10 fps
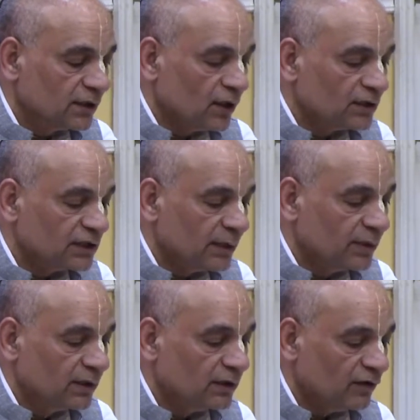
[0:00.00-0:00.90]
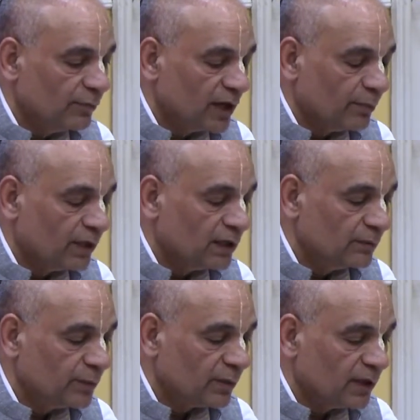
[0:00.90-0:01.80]
concept of Brahman,
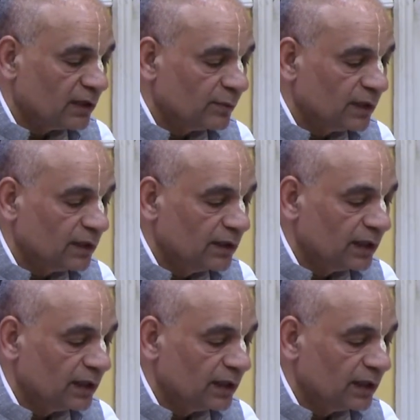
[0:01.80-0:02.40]
Paramatma,